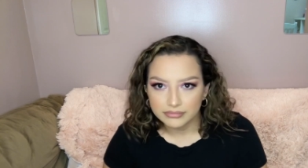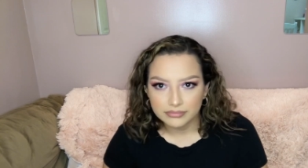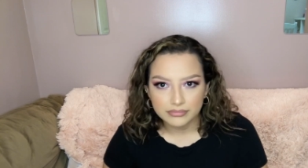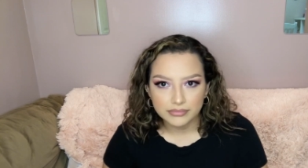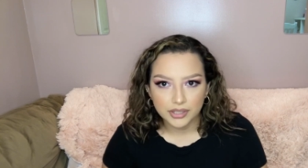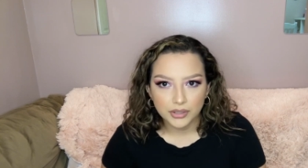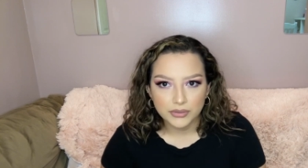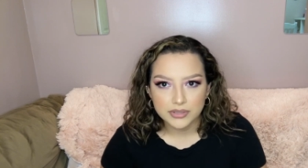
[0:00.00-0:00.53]

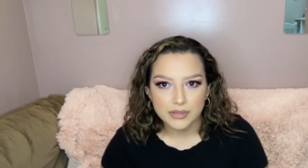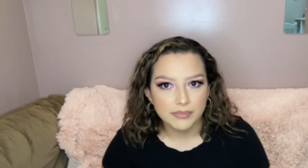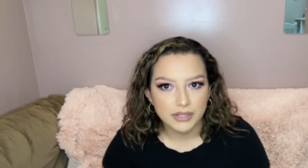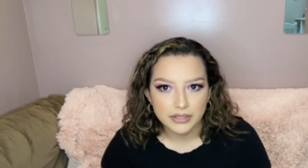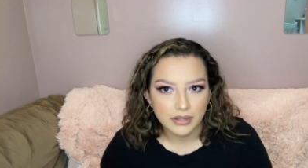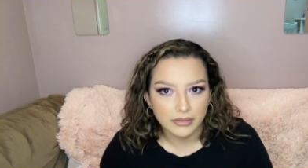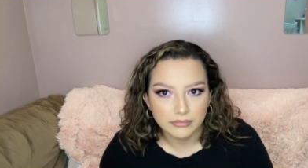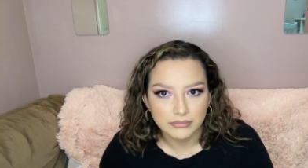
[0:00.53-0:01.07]
you know,
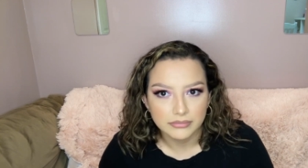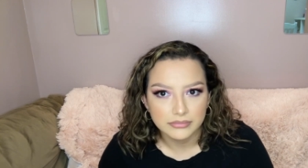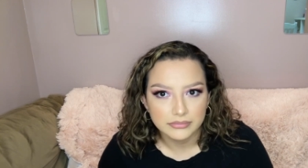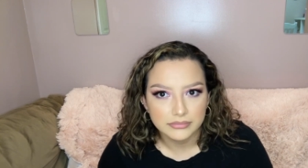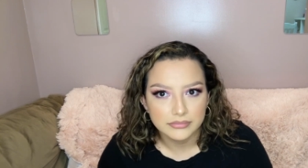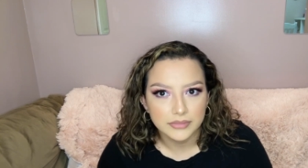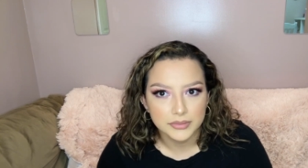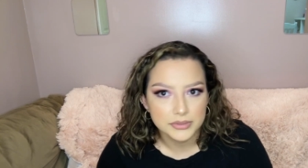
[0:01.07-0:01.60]
something dumb.
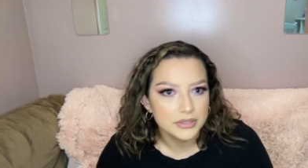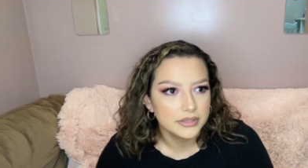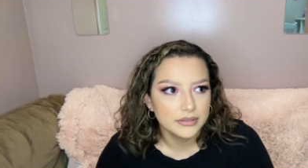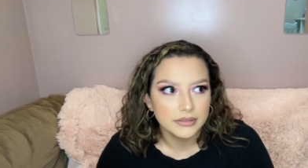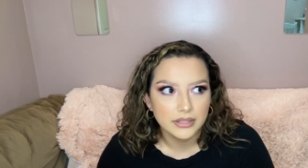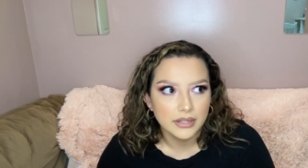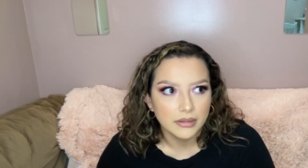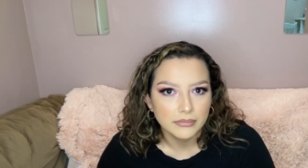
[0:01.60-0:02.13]
It was
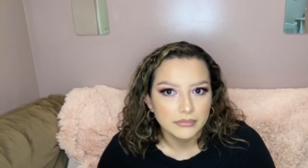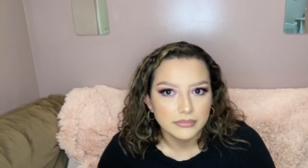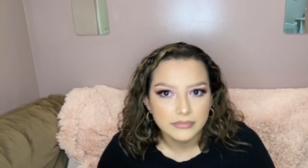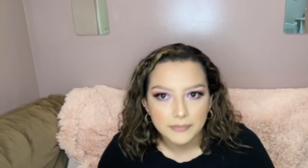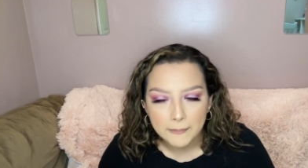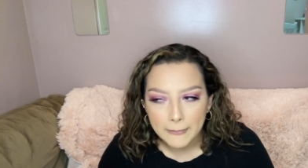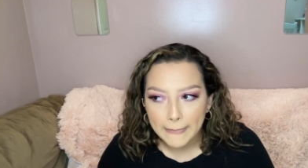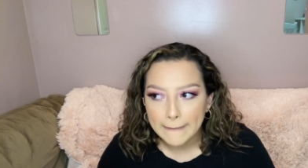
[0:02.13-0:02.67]
literally dumb.
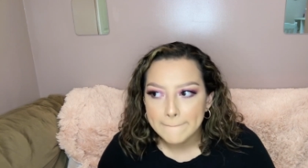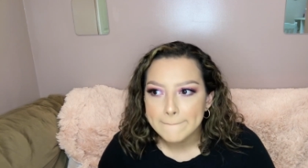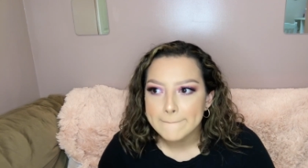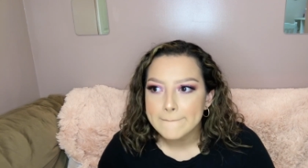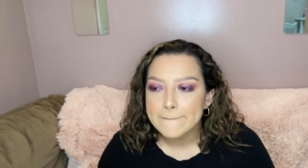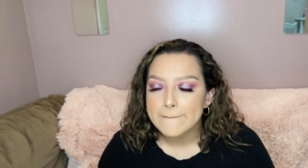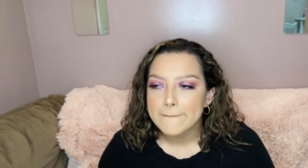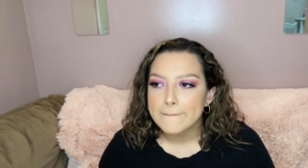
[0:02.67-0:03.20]

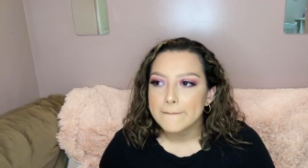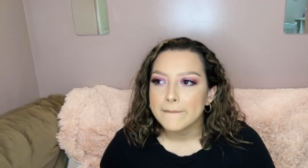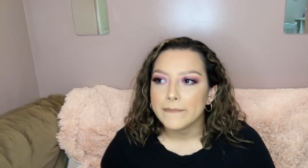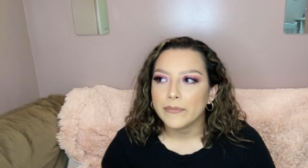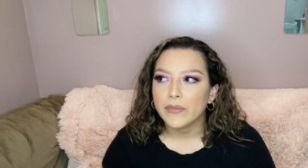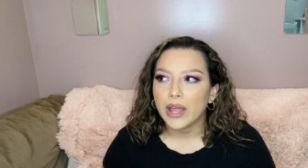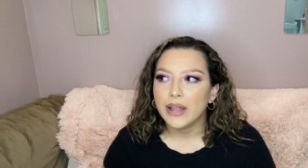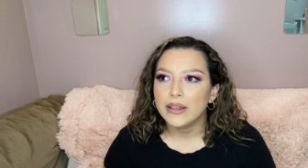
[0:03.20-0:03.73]

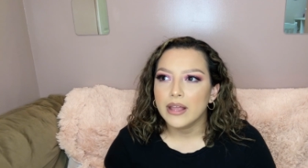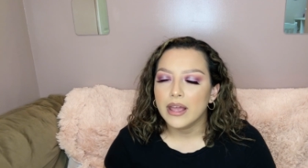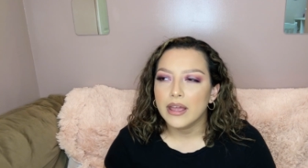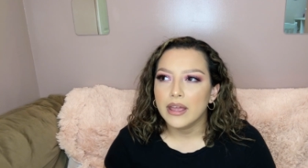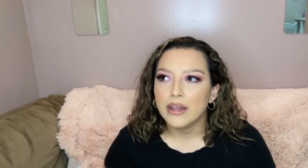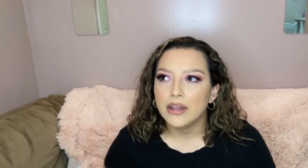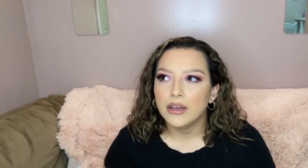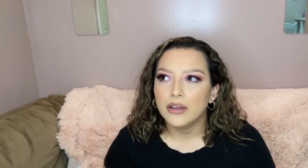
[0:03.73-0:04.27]
And
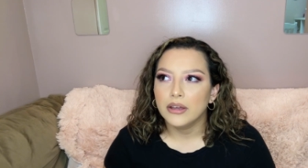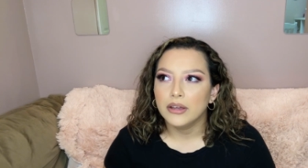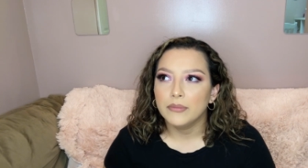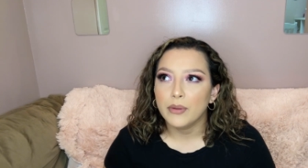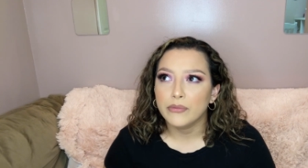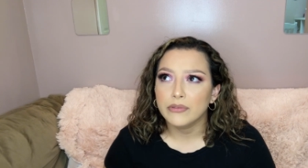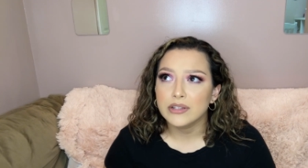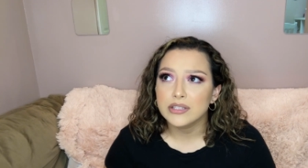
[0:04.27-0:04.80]
then
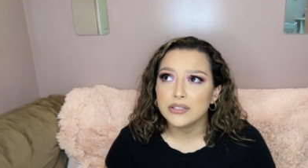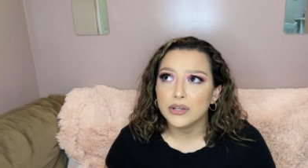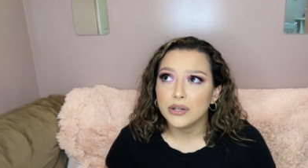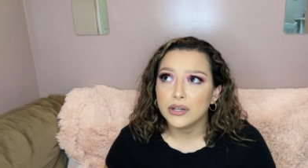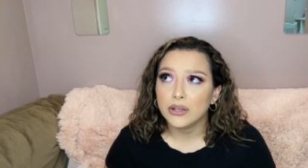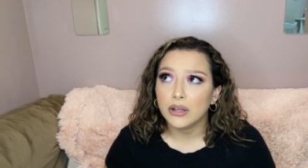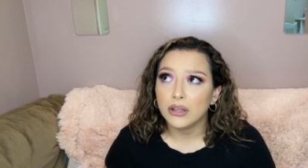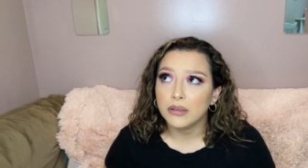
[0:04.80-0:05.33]
um, my friends
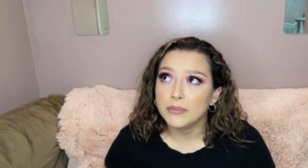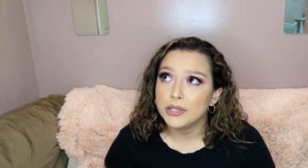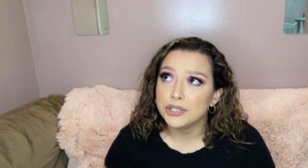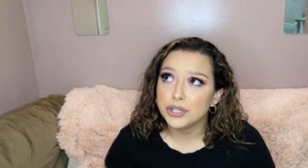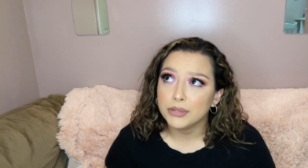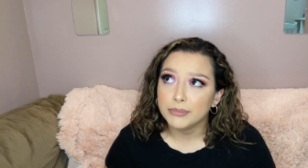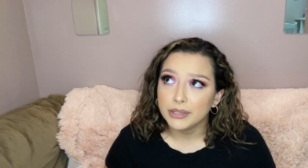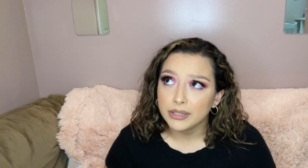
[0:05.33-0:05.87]
started calling me
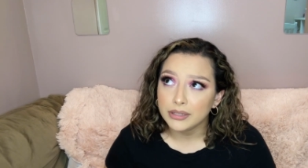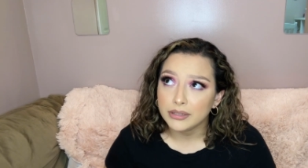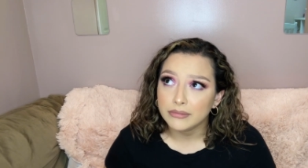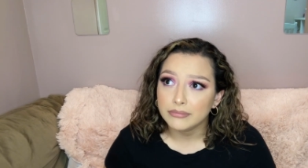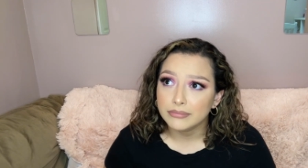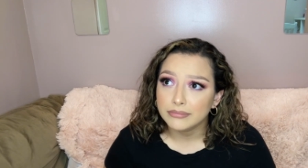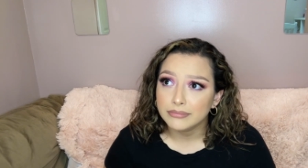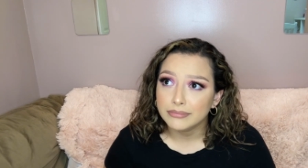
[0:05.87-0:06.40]
J
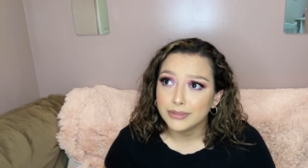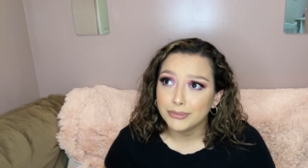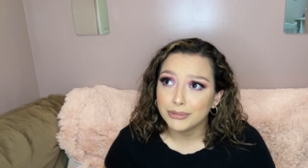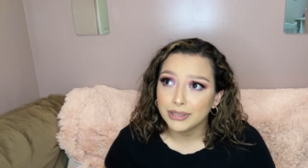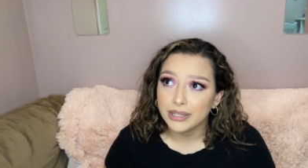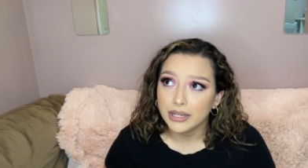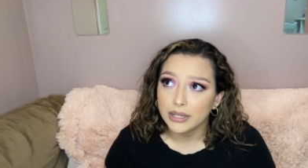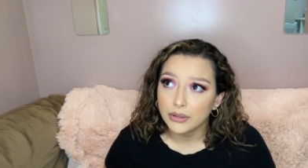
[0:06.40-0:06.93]
Money. They were
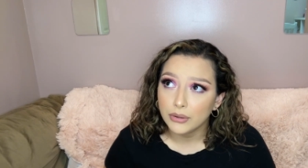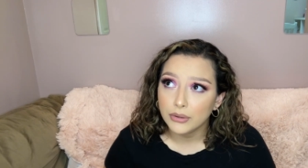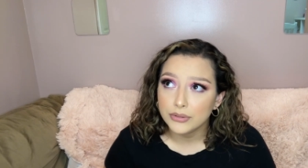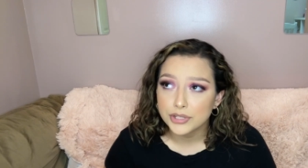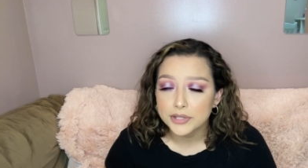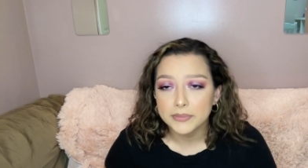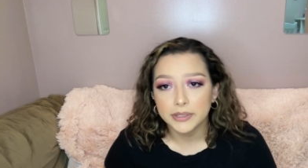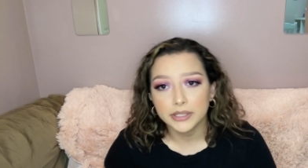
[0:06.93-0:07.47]
like, "Oh,
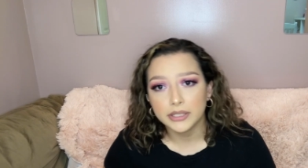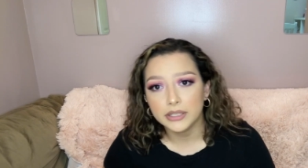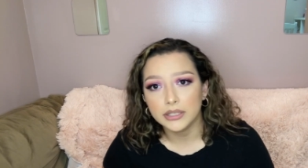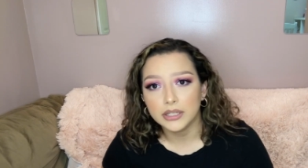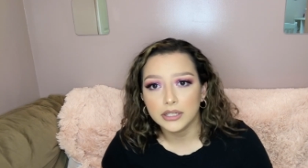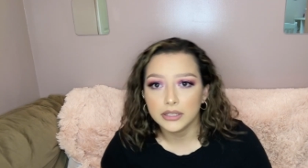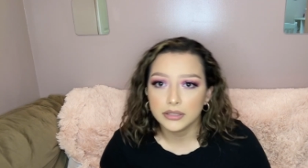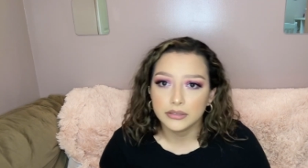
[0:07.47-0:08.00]
J Money,"
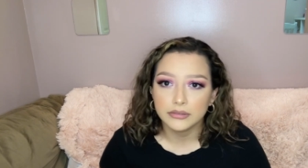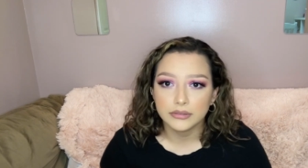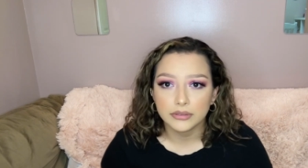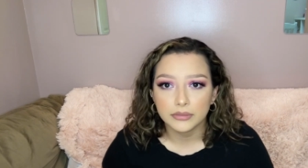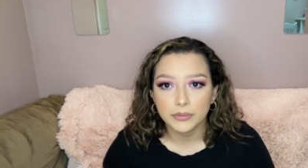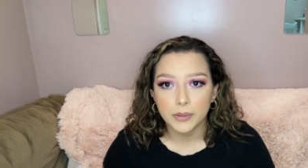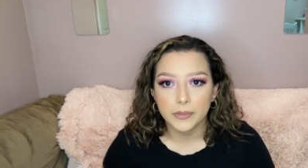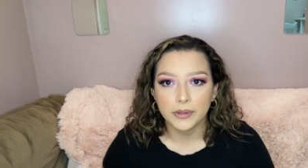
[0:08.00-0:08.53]
like you
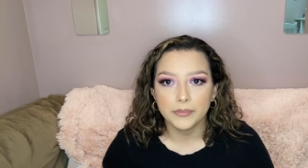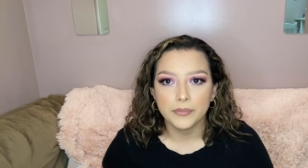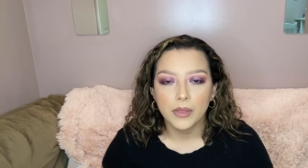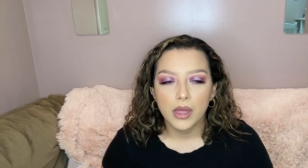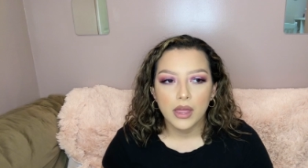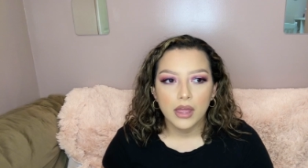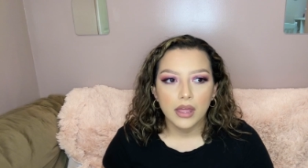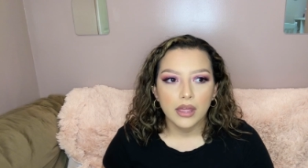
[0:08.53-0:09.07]
know what I mean.
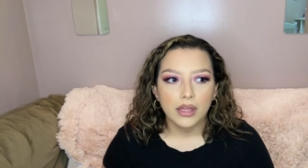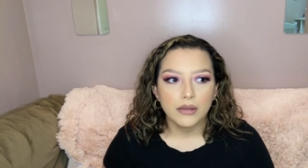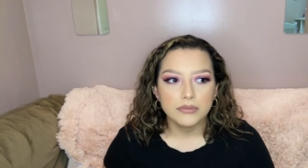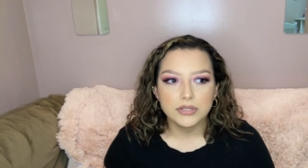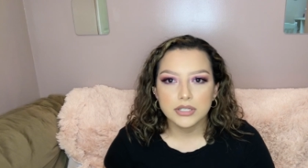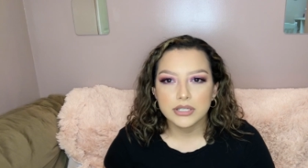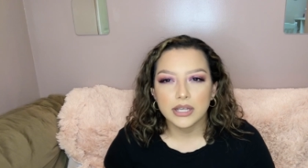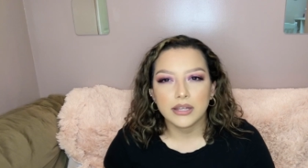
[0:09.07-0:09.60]
It
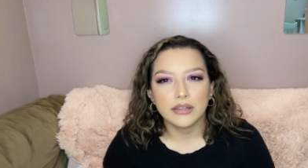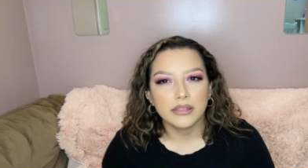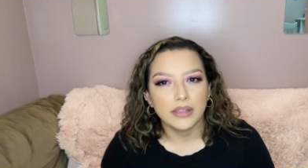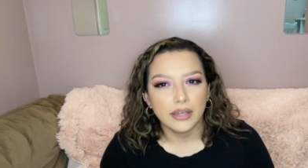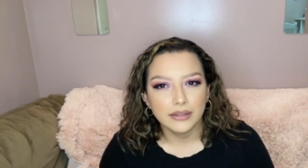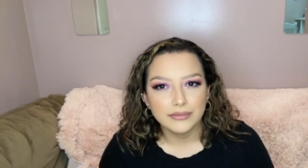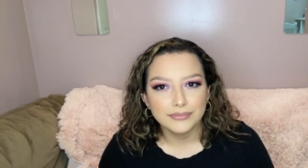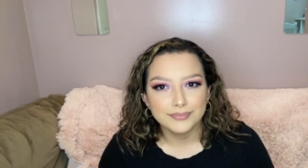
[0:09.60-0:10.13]
was just like a
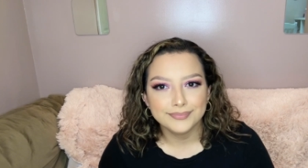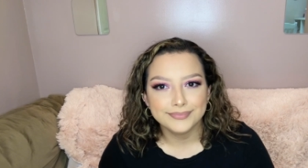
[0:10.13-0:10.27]
thing.